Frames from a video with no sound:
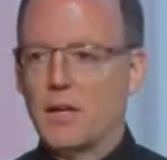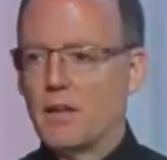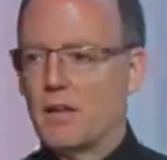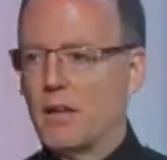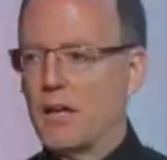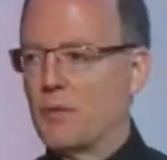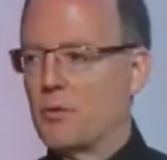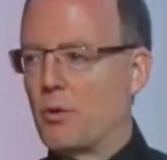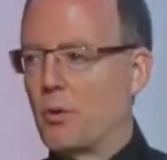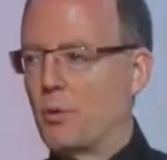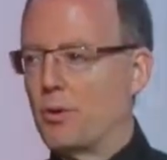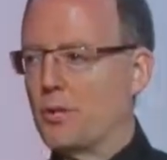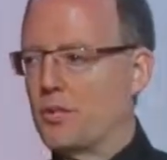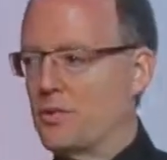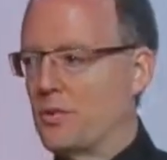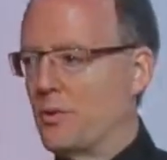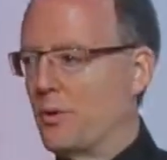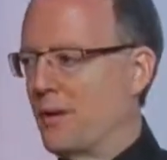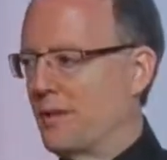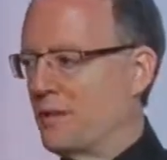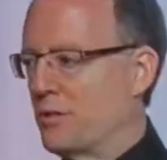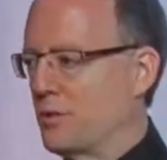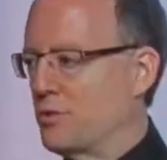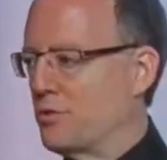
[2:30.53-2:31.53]
like what we
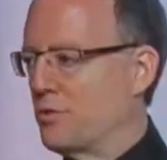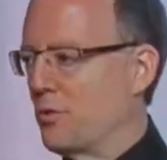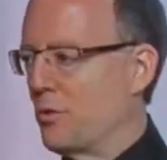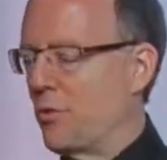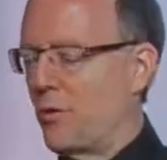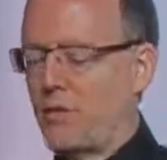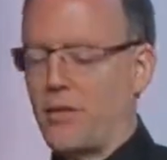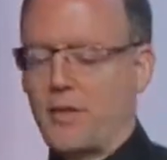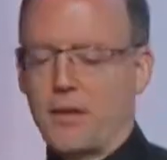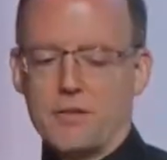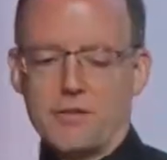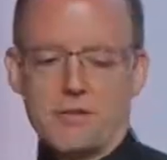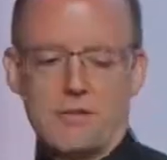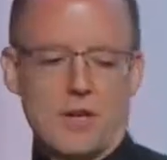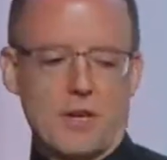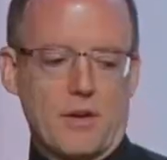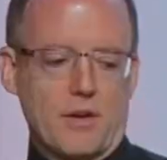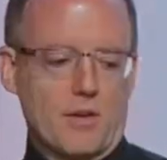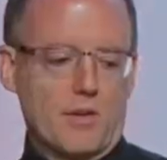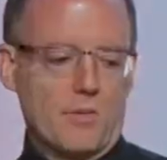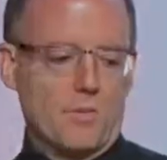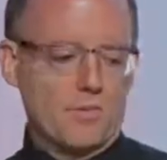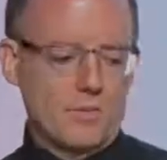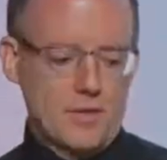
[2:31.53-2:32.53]
do at the True North Health
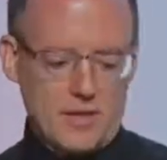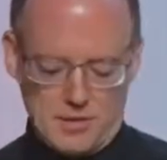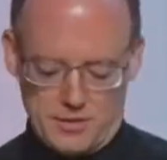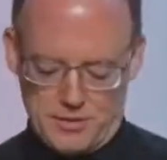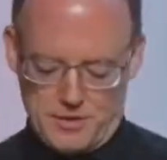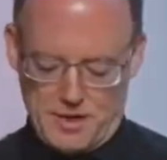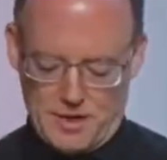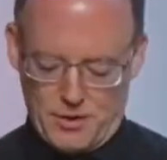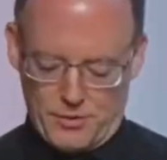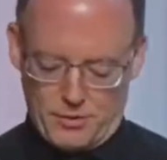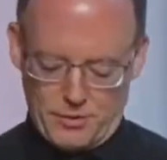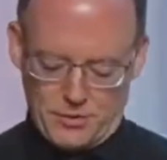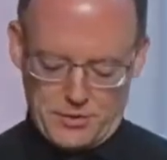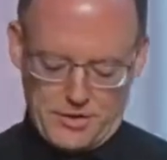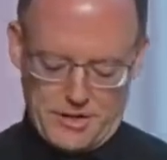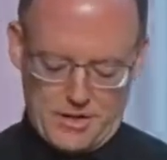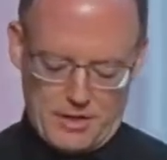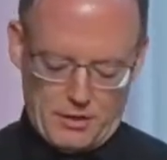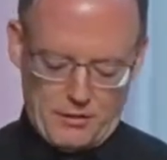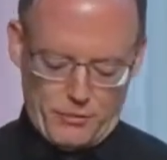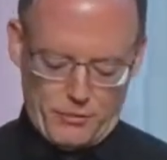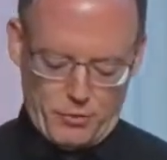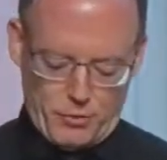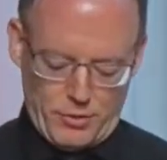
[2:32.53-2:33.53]
Center in Santa Rosa,
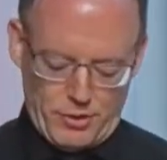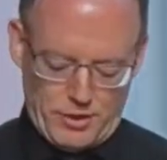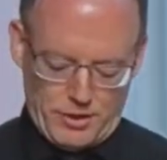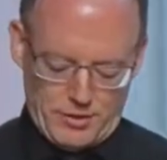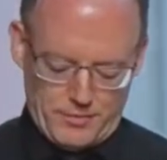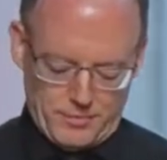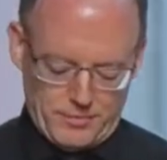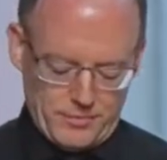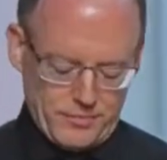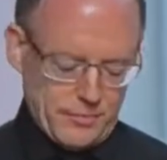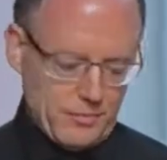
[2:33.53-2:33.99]
California.